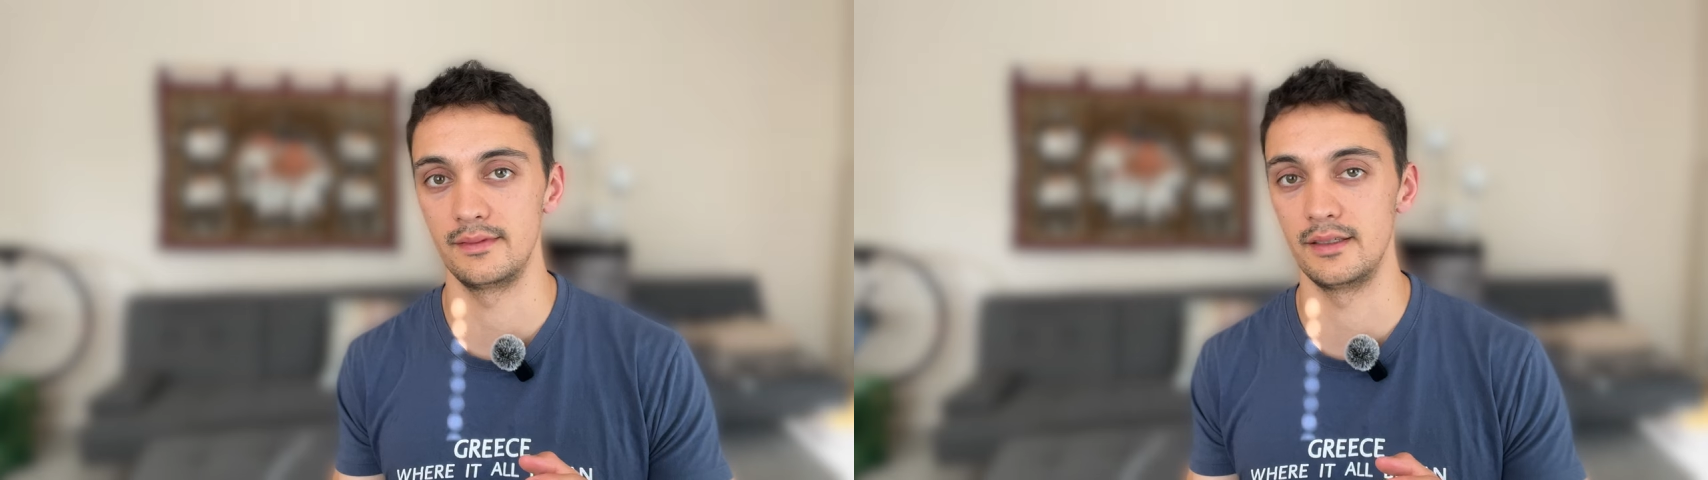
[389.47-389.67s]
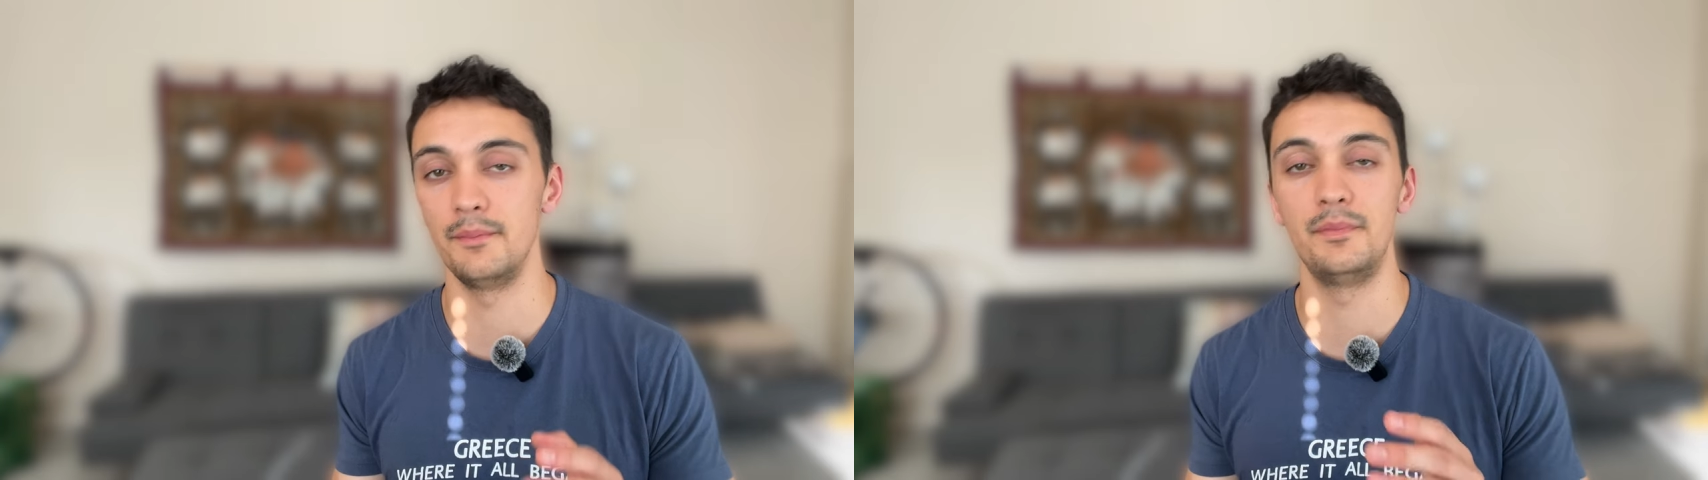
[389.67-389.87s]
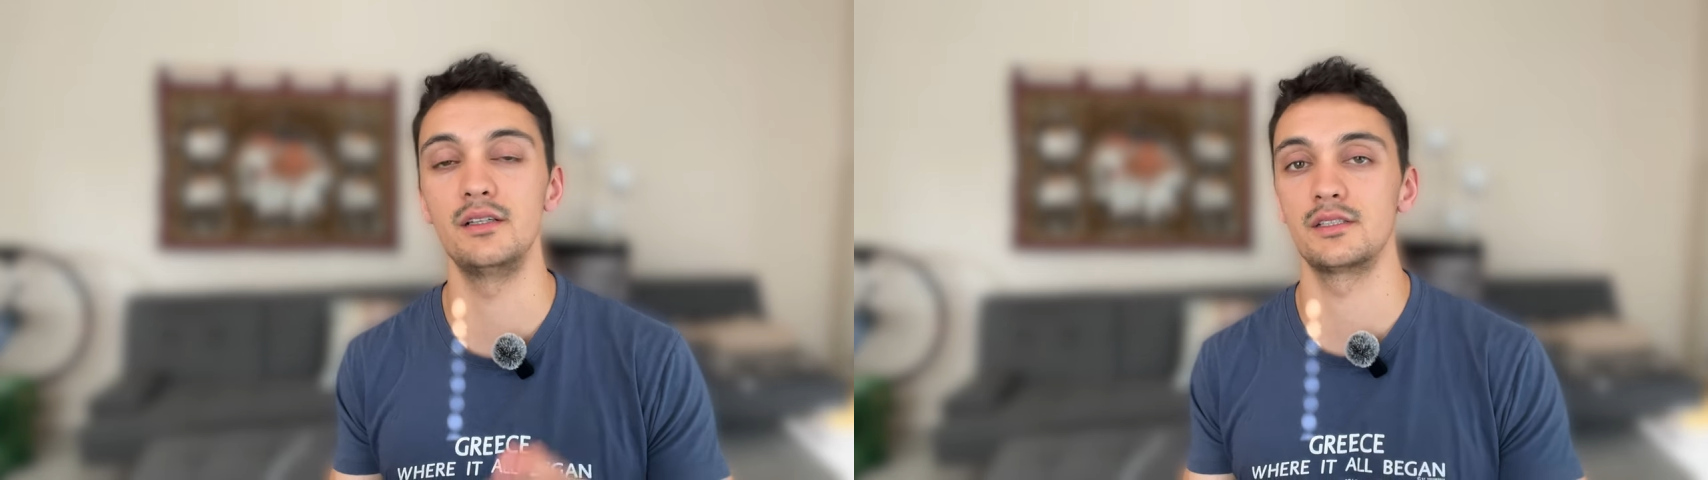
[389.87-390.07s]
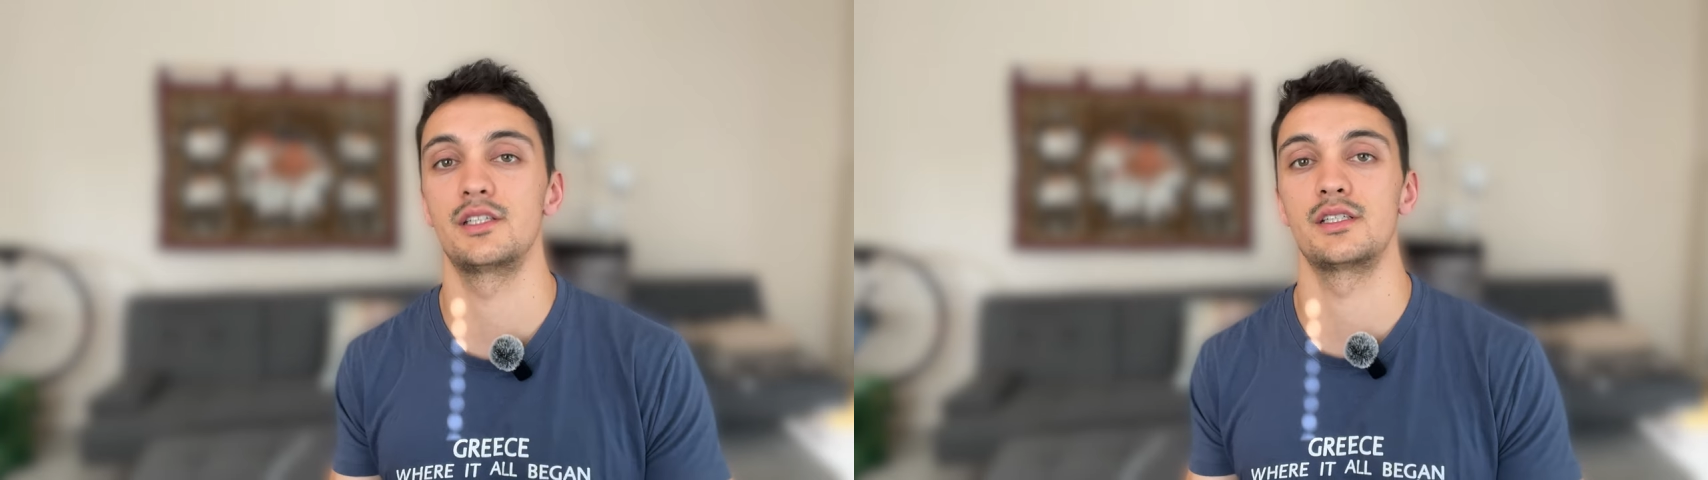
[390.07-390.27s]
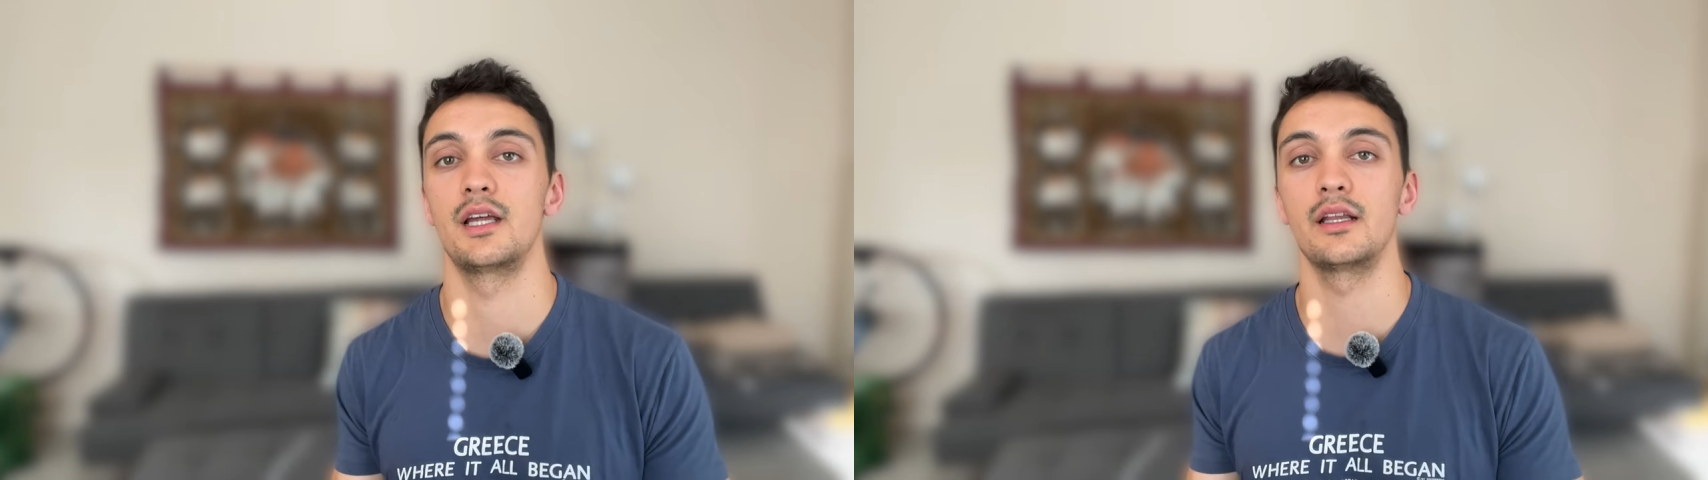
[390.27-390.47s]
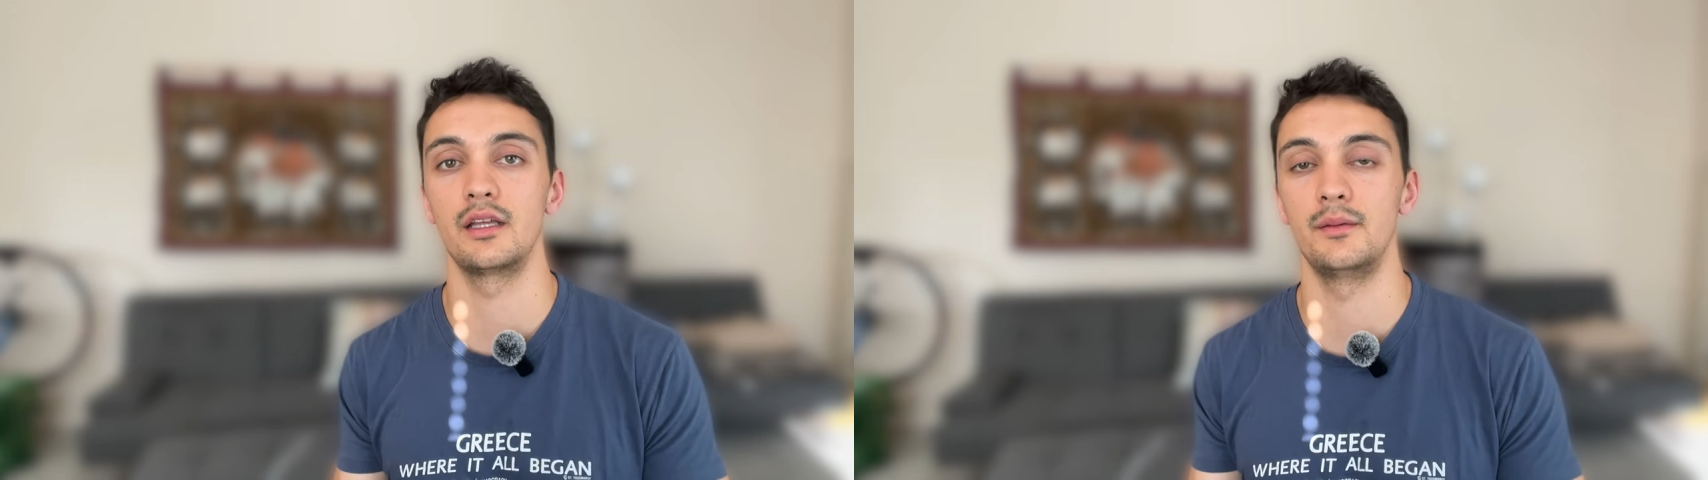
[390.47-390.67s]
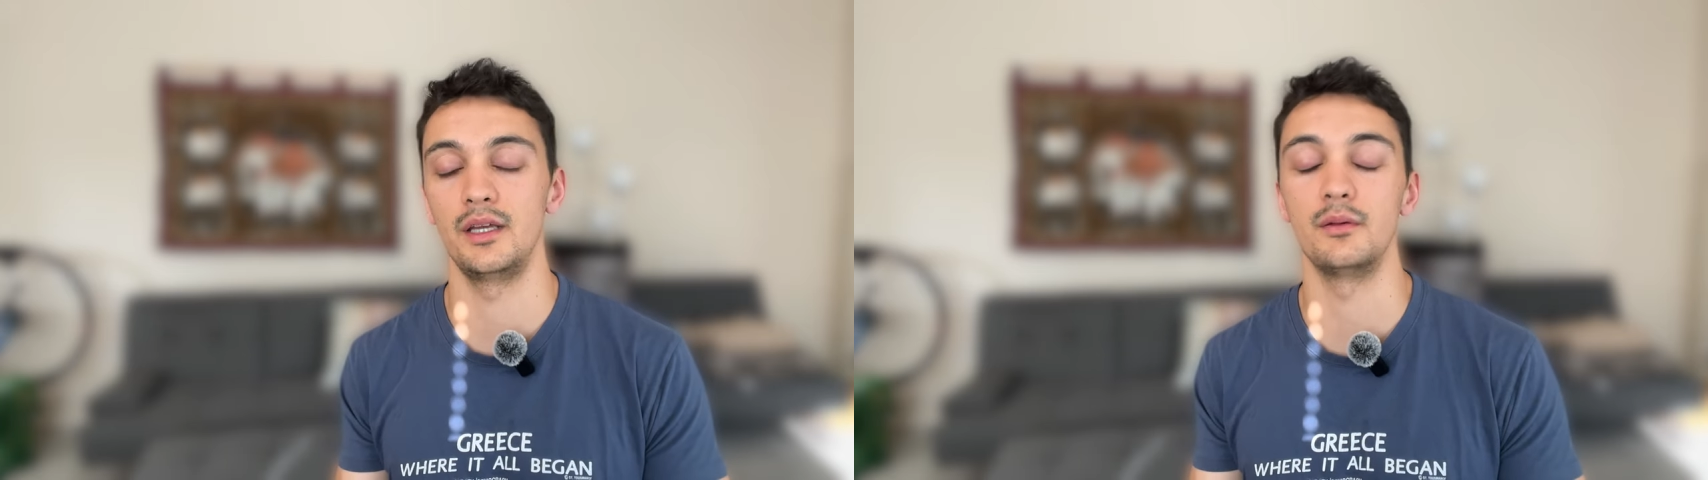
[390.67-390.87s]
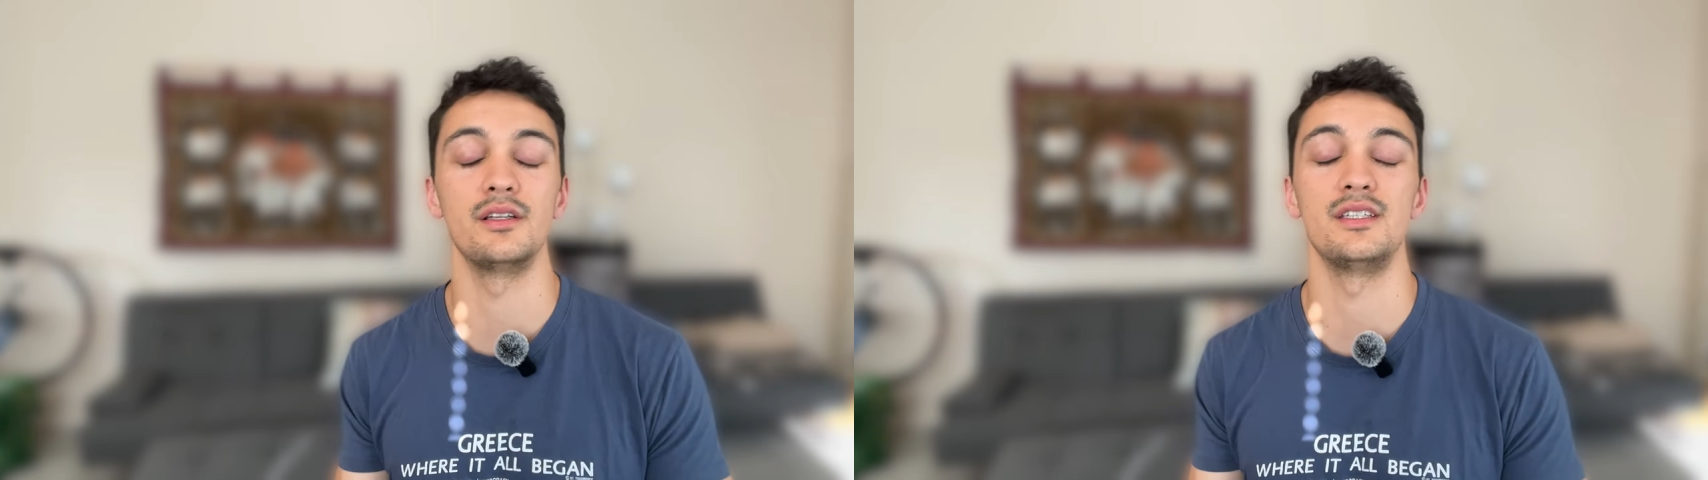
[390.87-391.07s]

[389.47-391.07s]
Nabil's just not going to be able to